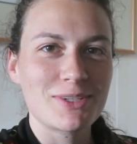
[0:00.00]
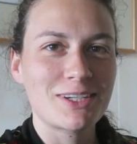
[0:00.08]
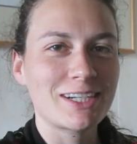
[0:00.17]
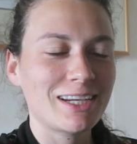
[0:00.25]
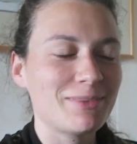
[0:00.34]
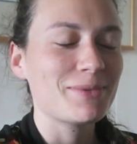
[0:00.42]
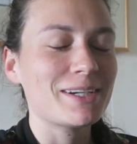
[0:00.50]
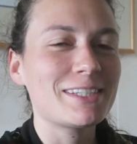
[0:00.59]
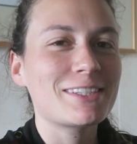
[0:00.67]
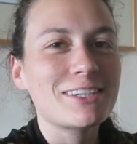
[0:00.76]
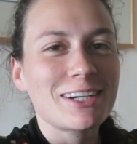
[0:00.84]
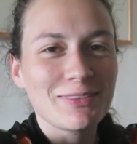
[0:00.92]
morning my
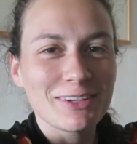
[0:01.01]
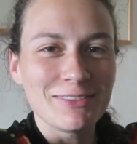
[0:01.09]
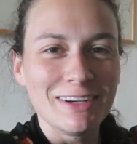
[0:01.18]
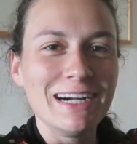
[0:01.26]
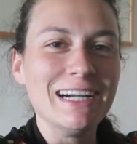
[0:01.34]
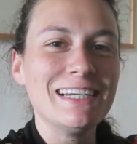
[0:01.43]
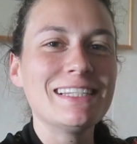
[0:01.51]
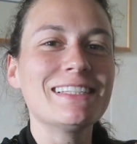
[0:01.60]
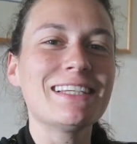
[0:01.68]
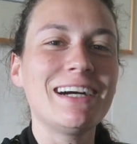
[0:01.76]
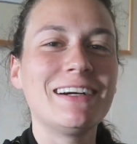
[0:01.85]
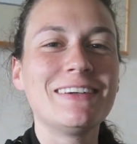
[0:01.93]
Scorpion
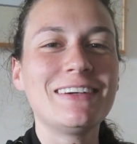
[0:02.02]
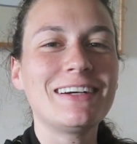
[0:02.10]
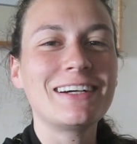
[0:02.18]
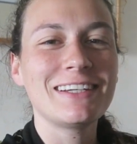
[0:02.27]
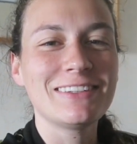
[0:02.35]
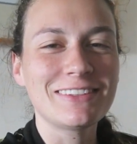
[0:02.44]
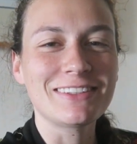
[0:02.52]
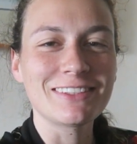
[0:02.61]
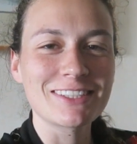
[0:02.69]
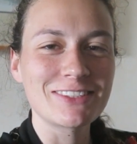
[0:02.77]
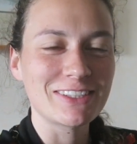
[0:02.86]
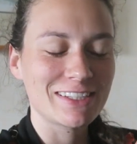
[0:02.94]
minds! How are you
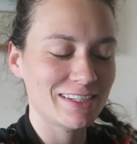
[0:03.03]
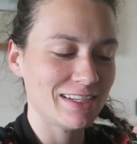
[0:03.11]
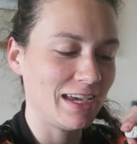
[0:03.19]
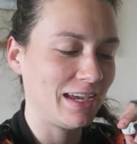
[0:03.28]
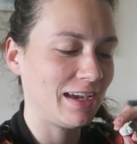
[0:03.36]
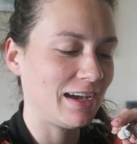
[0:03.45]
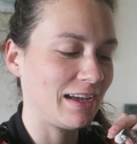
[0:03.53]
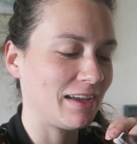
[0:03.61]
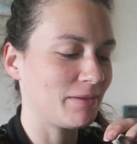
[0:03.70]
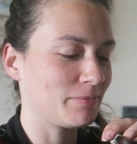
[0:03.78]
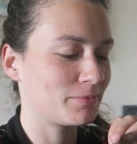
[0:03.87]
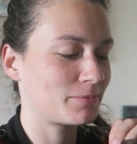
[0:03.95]
all doing today? I
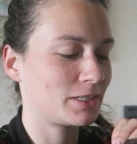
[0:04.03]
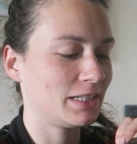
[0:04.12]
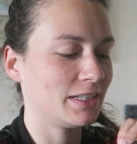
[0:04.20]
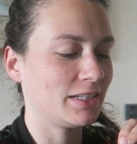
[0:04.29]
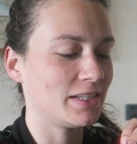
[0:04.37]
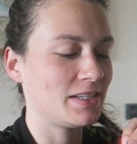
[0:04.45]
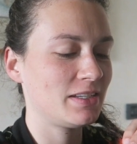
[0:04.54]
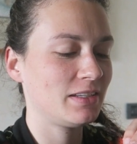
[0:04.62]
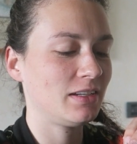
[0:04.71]
am pretty good.